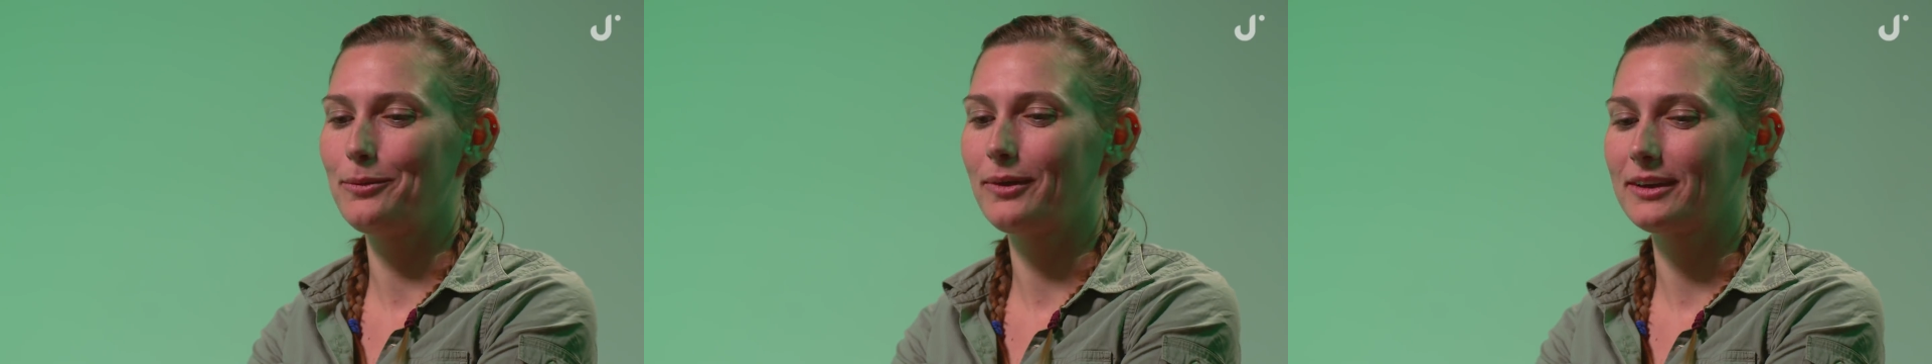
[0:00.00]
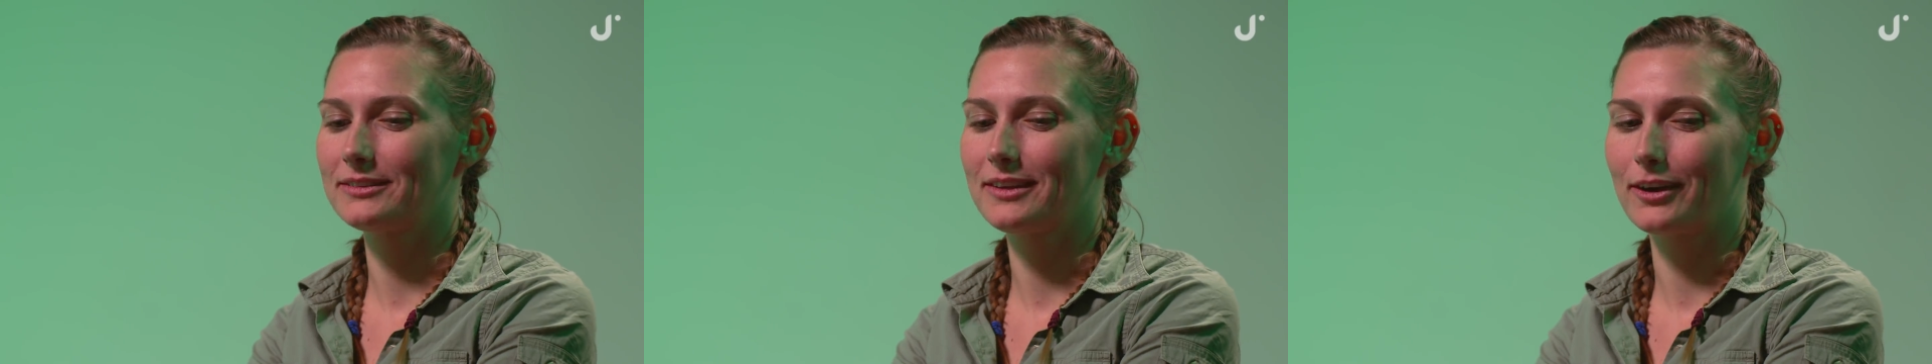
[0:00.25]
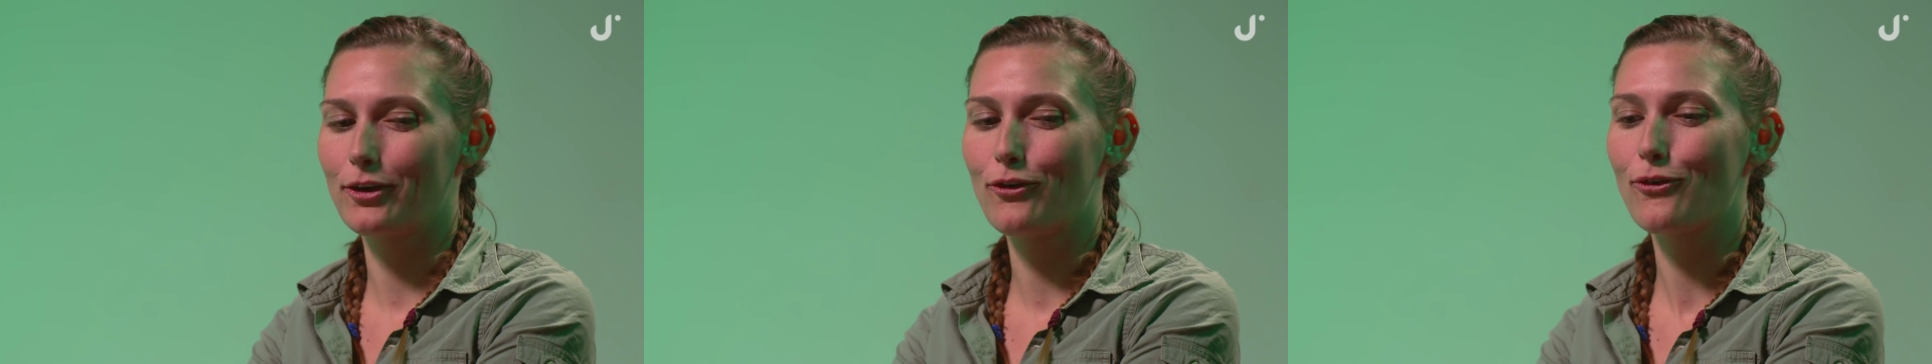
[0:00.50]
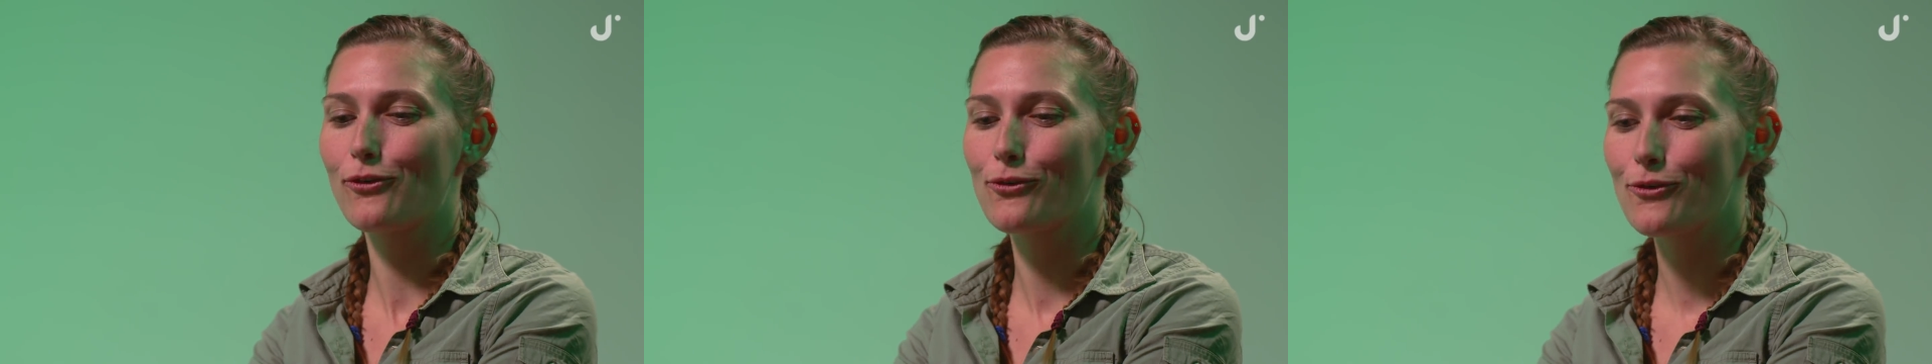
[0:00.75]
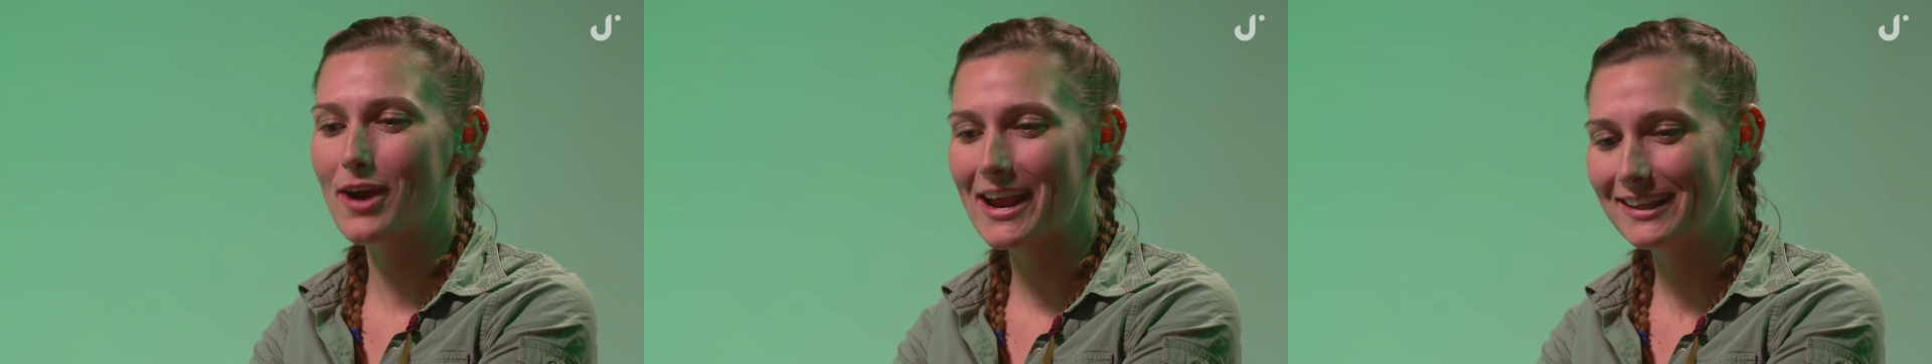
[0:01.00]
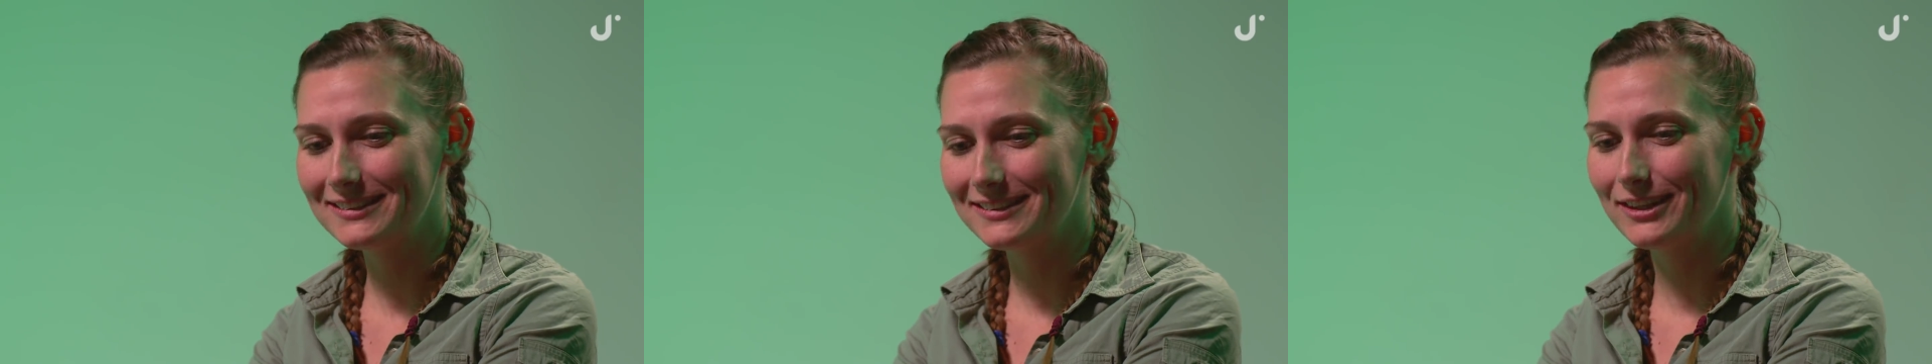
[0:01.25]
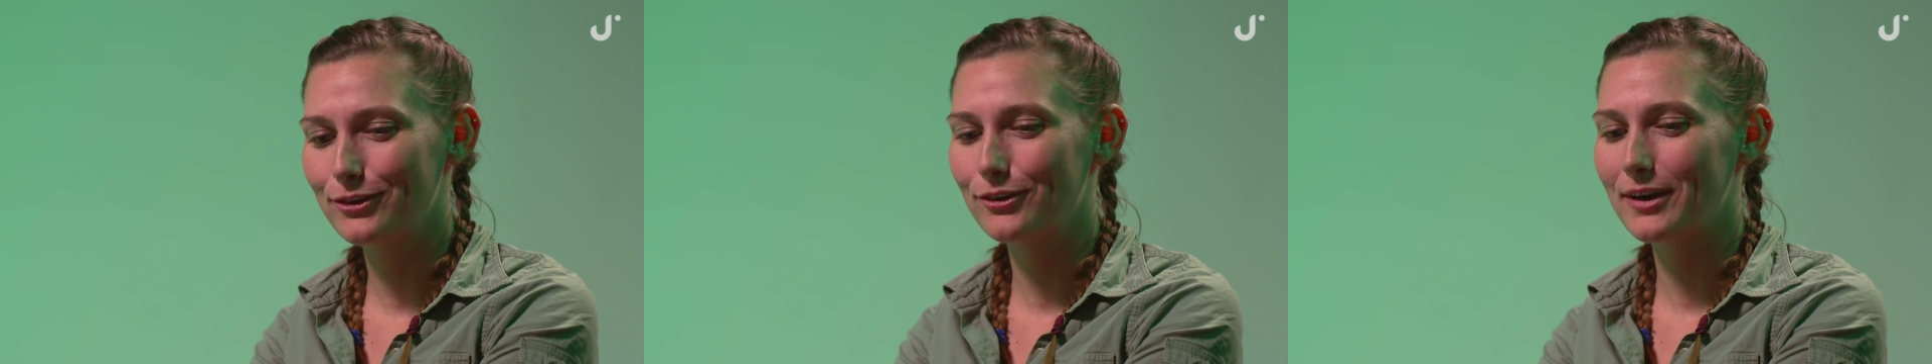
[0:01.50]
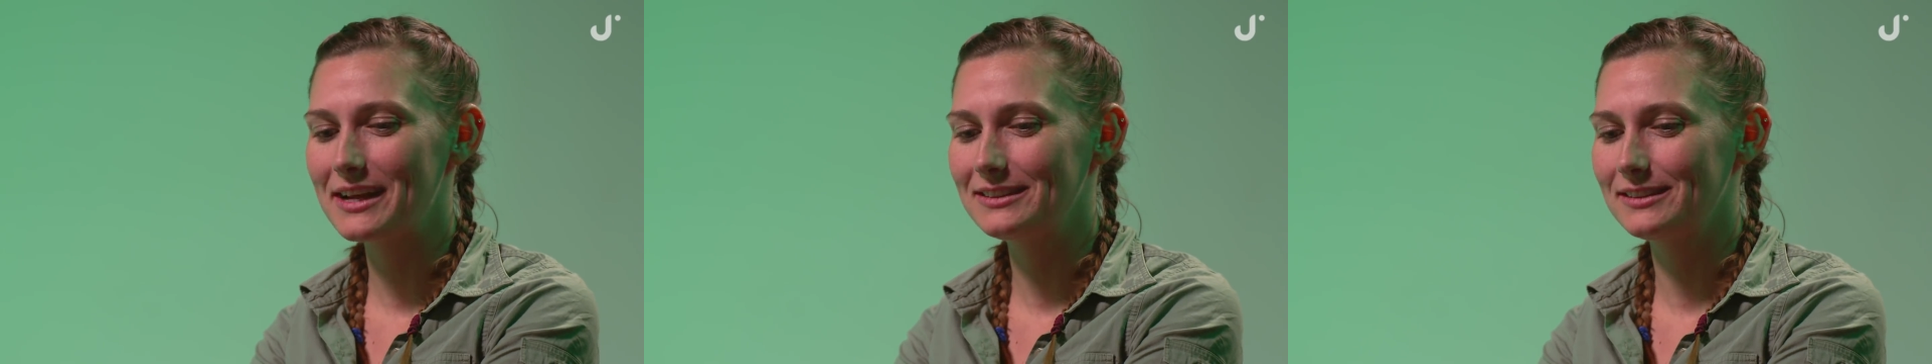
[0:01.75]
it was a crazy,
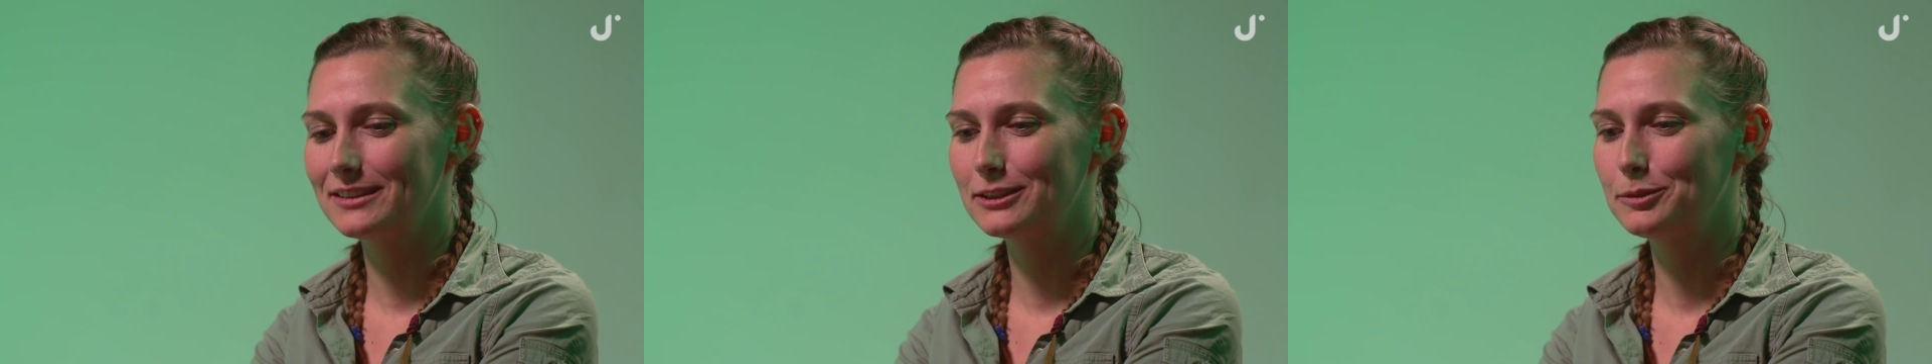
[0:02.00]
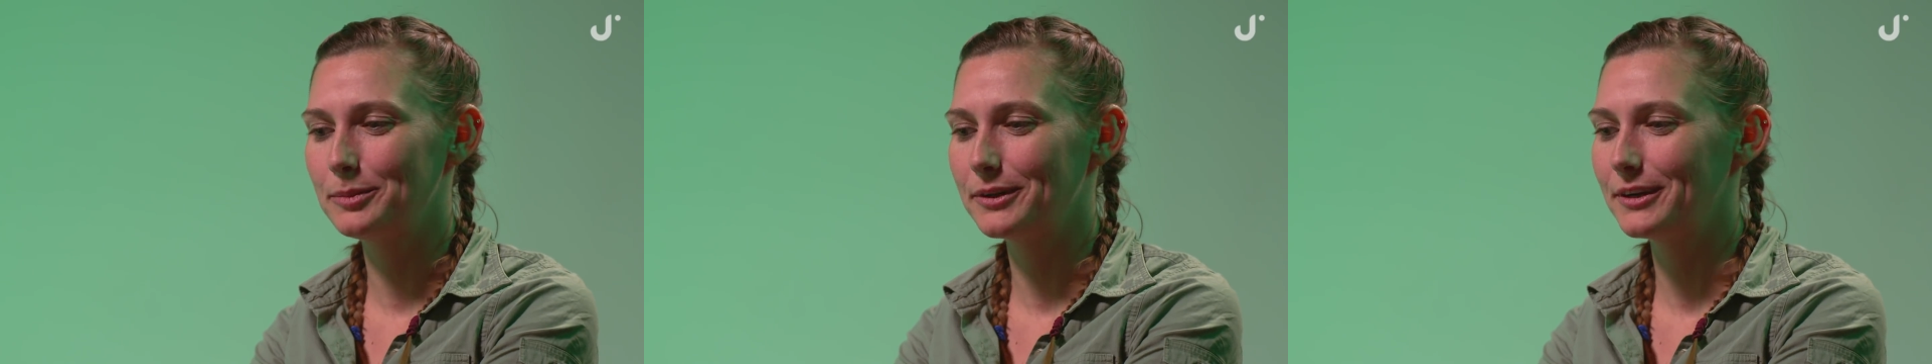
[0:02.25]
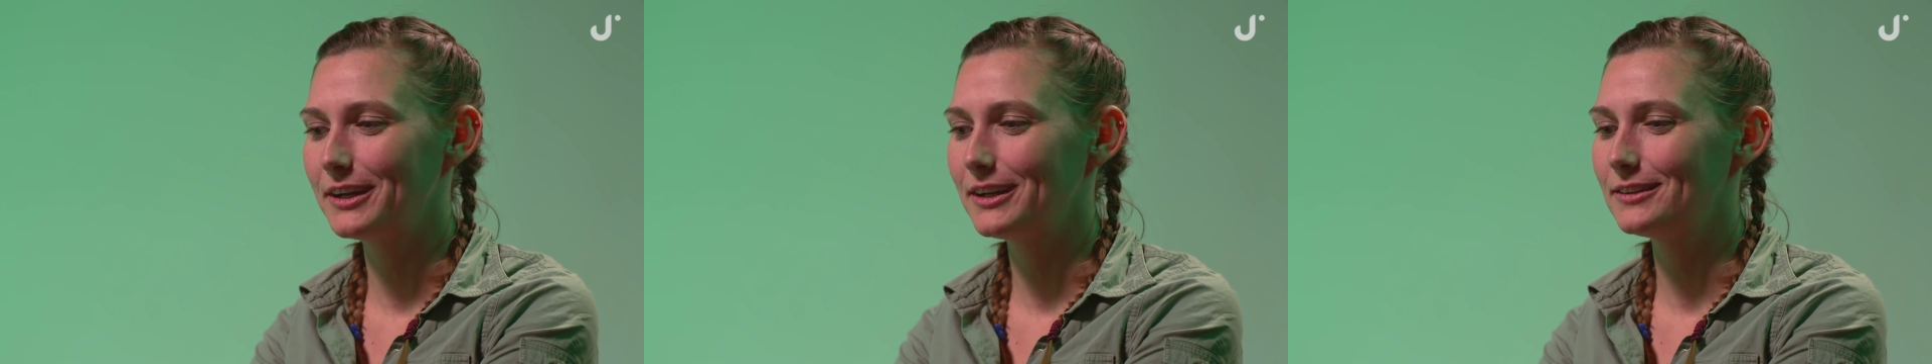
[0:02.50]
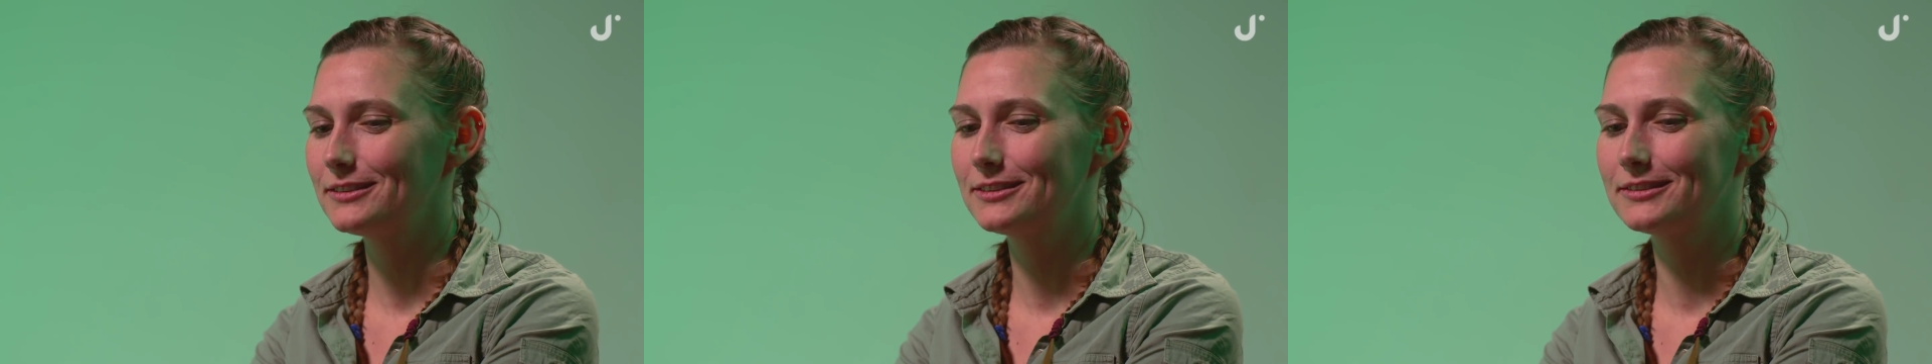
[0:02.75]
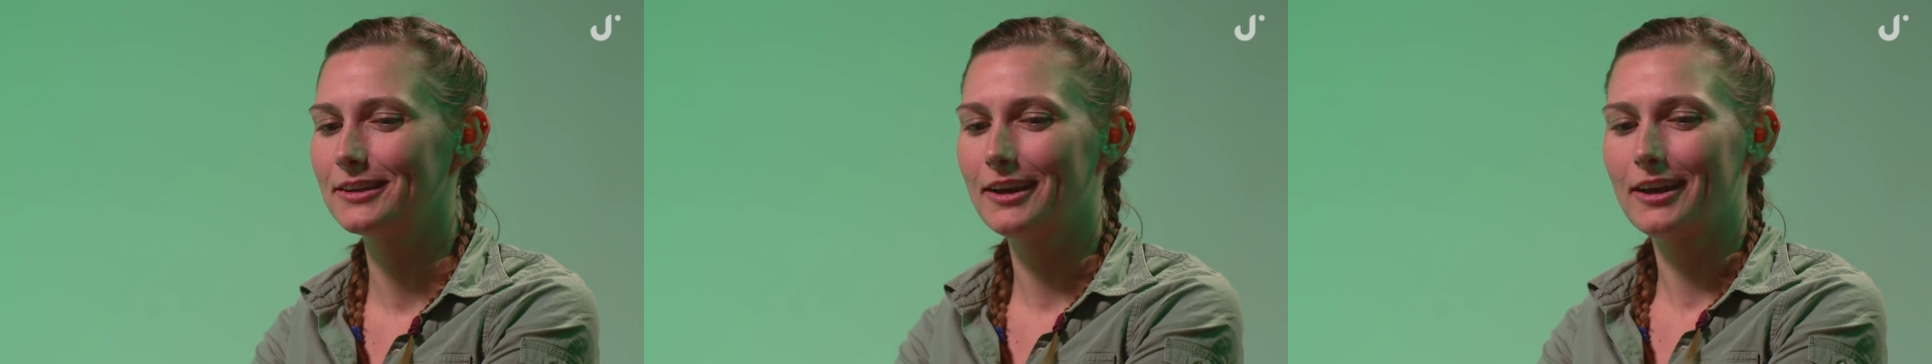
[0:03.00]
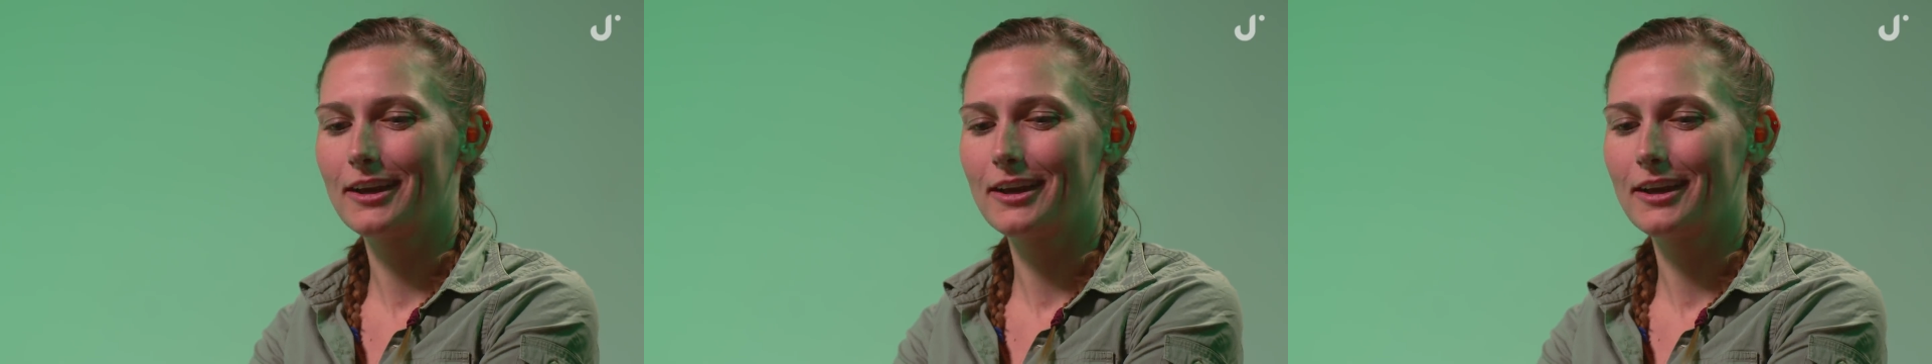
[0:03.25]
crazy experience.